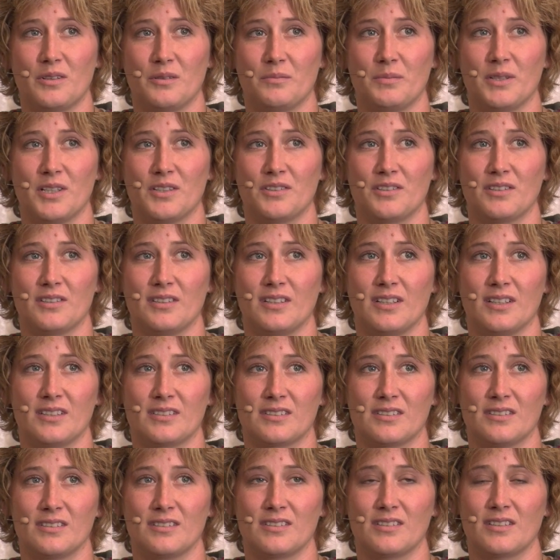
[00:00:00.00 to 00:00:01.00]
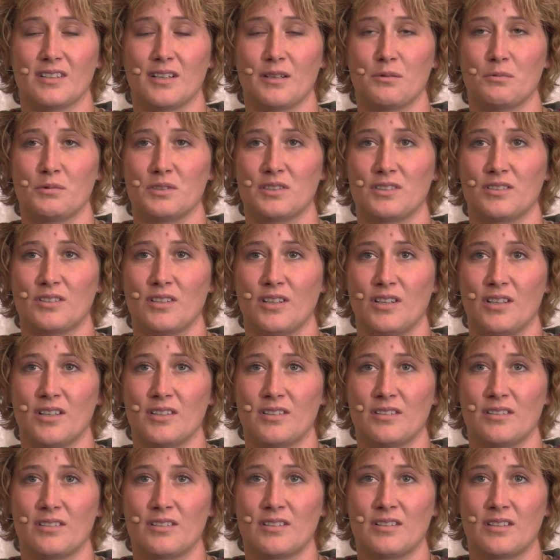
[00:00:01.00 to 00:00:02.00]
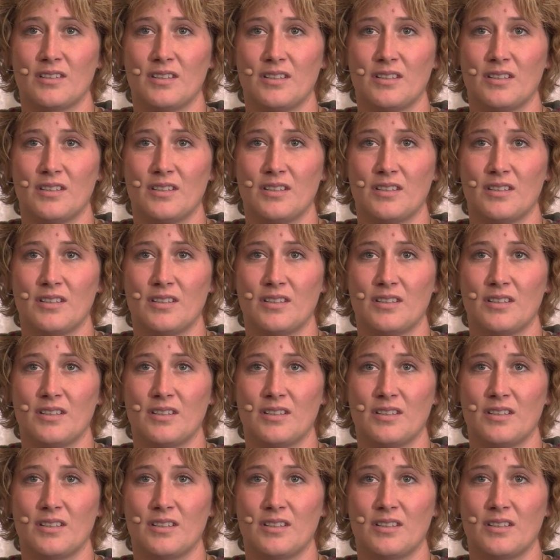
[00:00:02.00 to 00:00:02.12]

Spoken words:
about the lessons I was taught